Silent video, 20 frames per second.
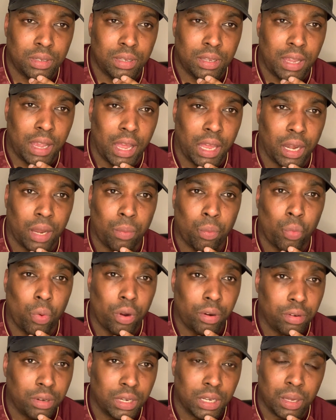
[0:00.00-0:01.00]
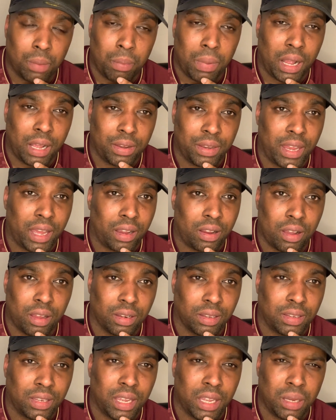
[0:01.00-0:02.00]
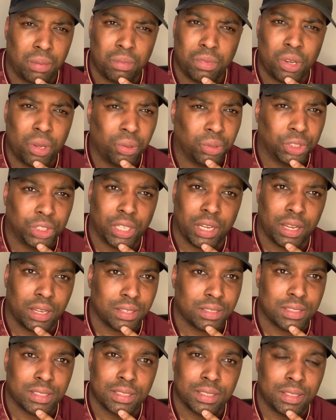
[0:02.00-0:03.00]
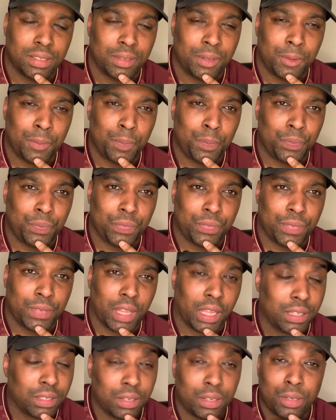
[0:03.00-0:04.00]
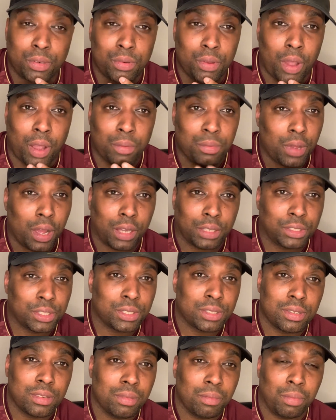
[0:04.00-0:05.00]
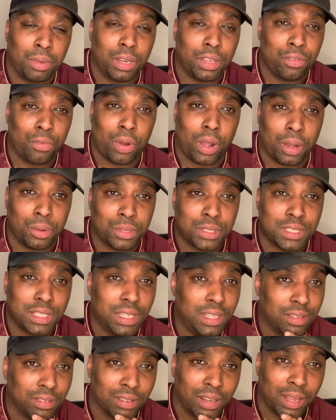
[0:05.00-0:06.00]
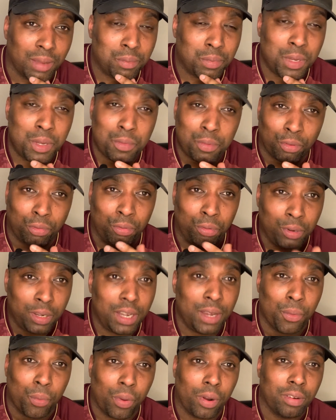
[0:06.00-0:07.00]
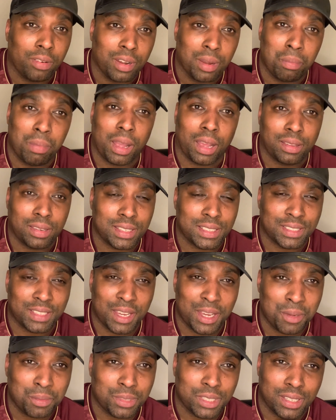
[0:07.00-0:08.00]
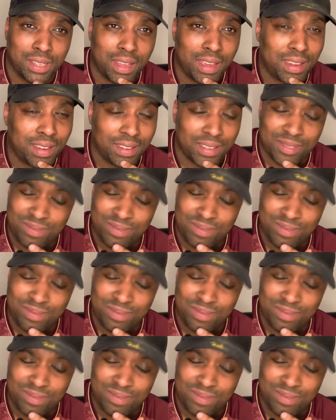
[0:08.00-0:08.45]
and I'm worrying about that kind of game. No chance. I just couldn't believe what I was seeing. Like, people really worried about this game today.